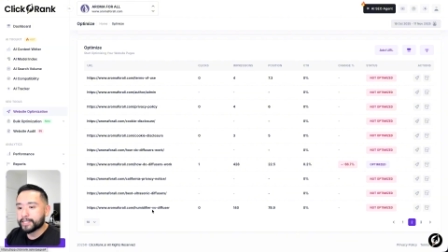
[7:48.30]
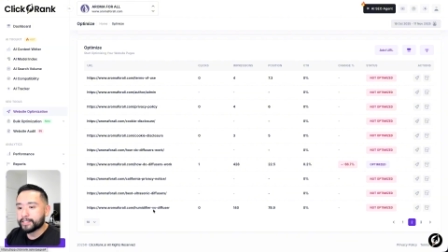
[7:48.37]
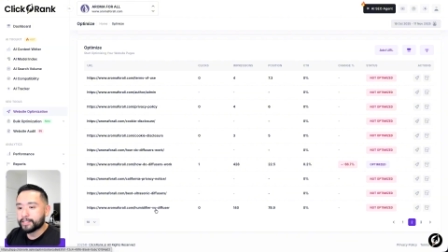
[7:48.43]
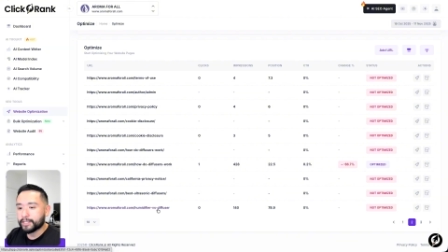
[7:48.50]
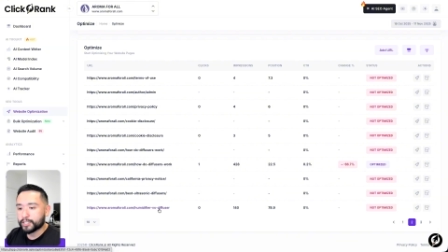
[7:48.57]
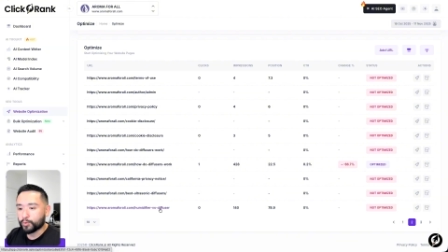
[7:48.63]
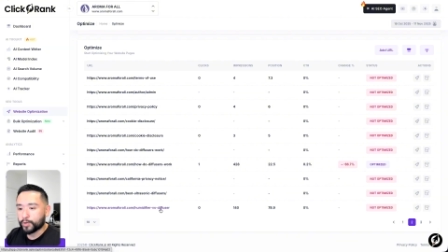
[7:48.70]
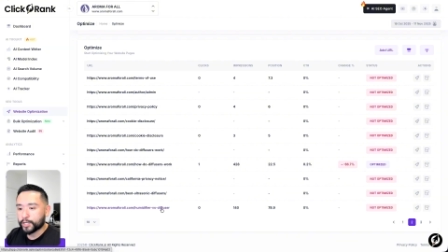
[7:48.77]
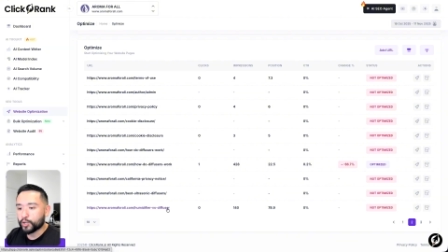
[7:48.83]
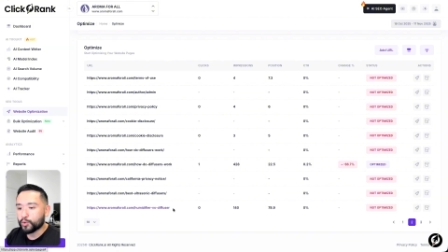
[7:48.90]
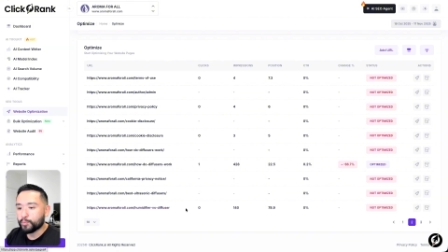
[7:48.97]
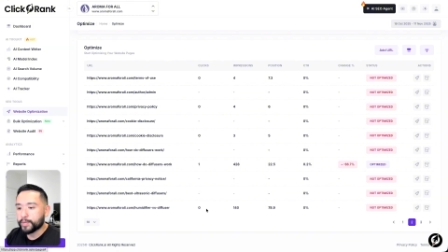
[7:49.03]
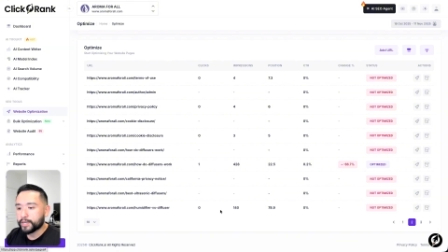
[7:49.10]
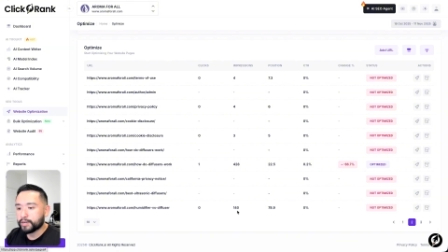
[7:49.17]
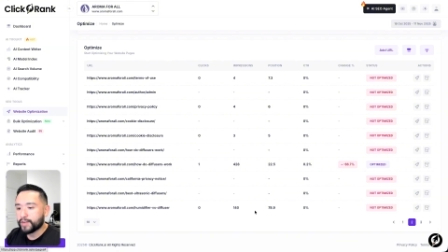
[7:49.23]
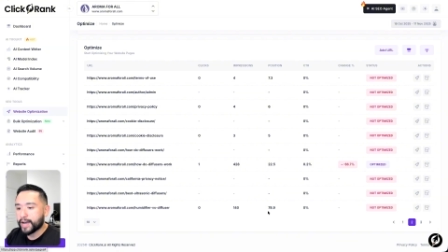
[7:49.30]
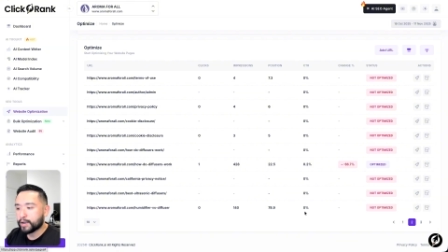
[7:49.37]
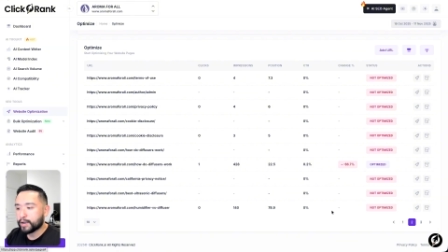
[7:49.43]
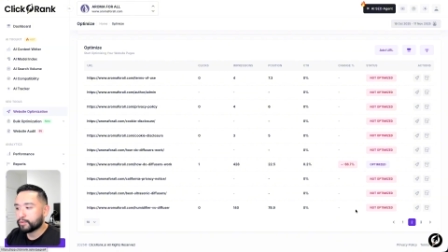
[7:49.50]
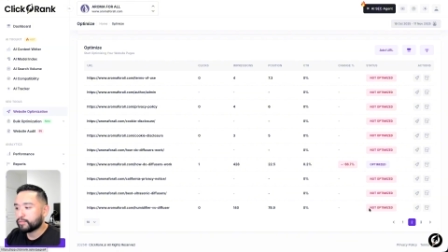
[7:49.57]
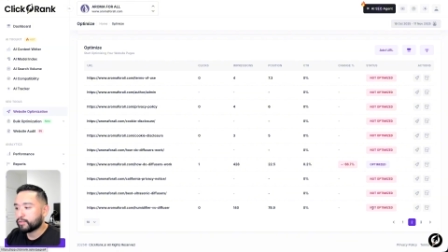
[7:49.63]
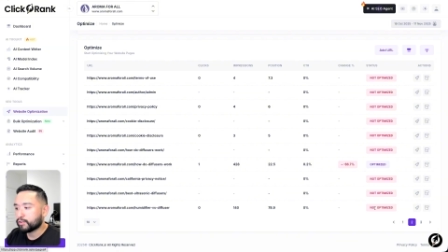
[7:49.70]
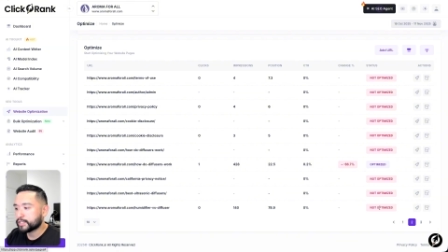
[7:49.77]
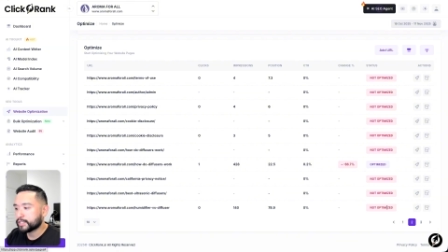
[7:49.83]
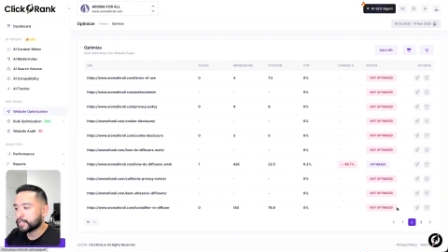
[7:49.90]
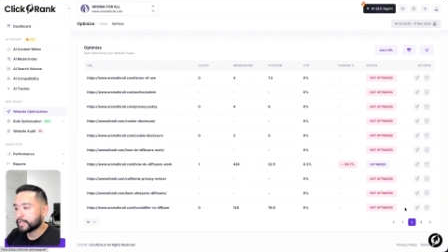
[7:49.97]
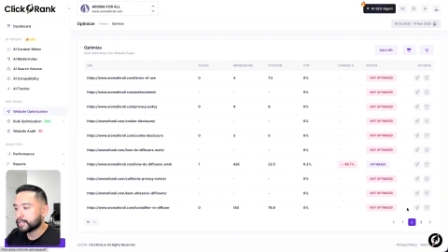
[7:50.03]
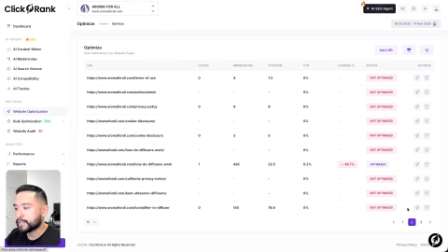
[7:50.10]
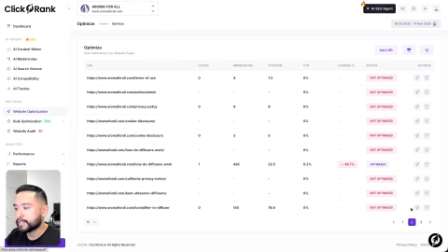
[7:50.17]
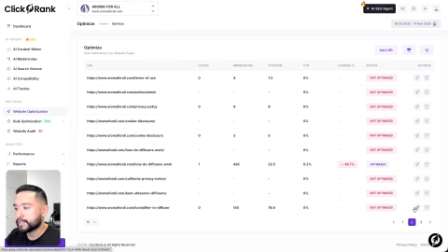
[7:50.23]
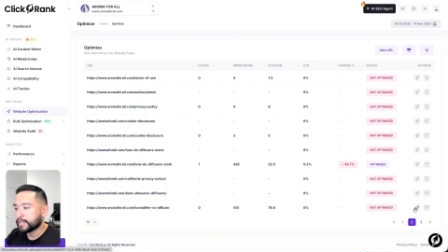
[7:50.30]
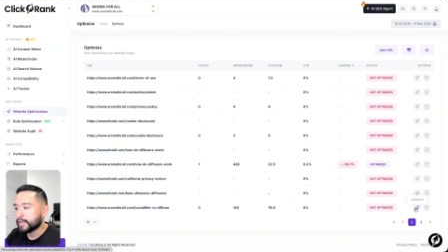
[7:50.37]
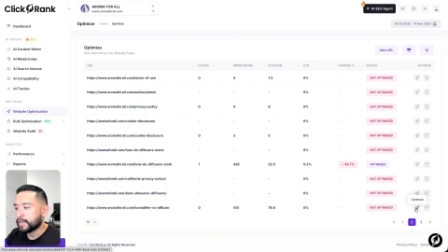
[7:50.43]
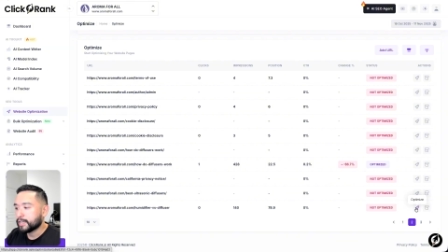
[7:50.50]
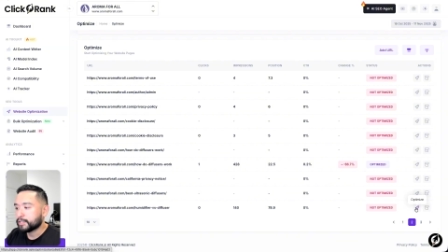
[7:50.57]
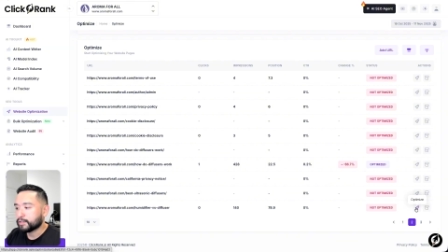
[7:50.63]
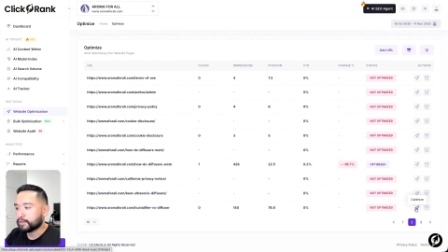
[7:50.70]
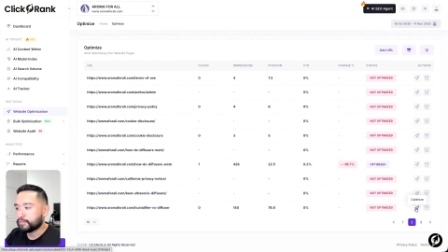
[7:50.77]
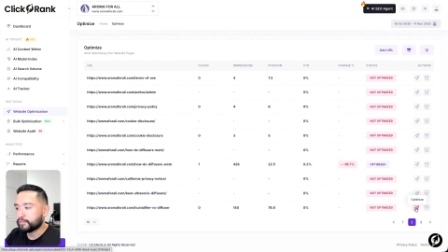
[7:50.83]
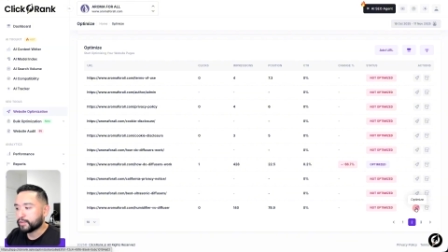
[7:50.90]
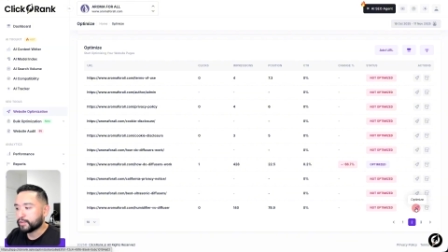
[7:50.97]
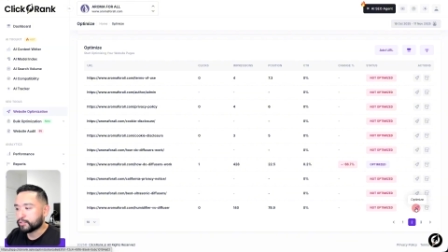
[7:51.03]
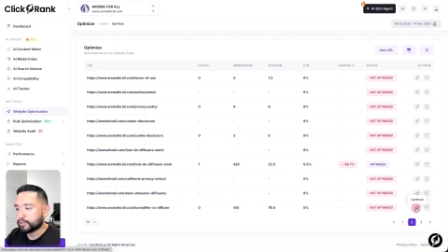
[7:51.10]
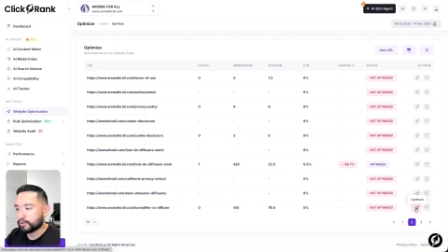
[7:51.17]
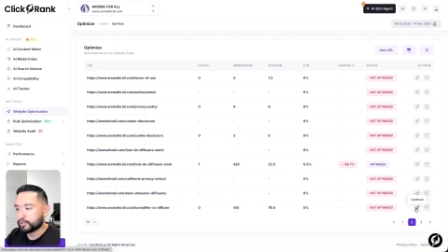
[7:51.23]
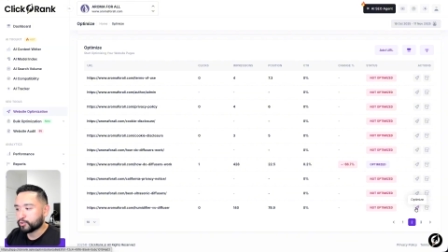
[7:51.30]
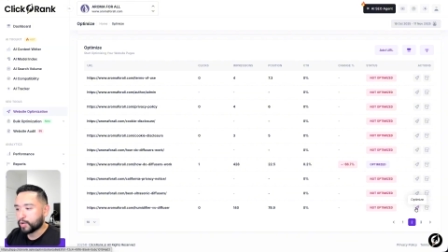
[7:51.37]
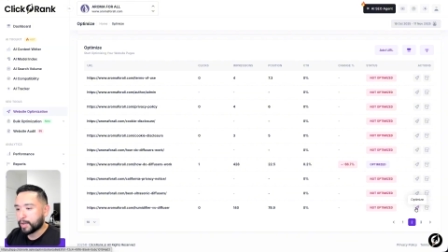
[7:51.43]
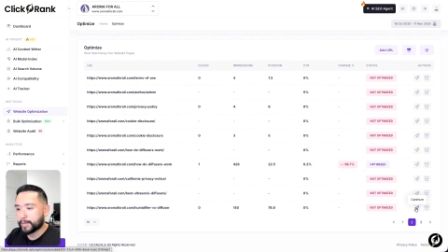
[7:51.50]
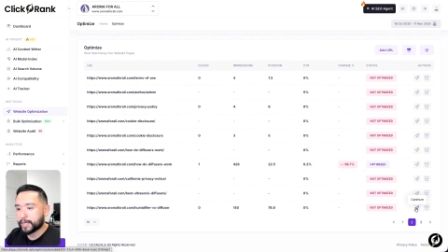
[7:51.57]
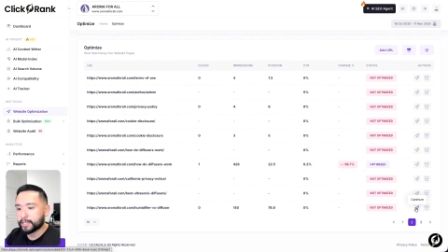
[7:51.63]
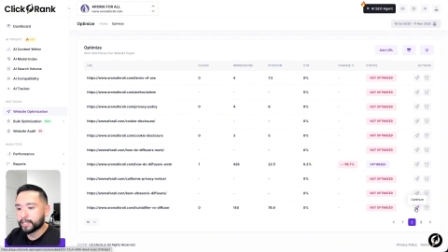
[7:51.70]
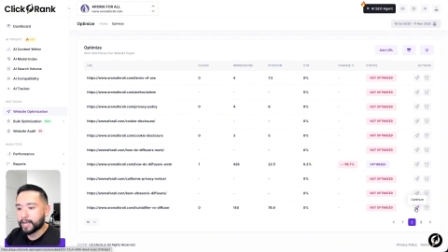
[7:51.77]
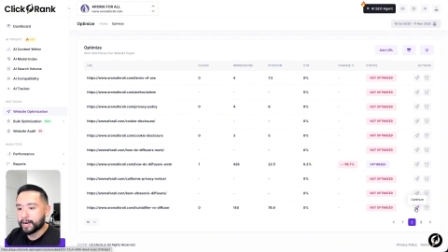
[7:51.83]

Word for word: this one, humidifier versus diffuser. So I'm gonna click on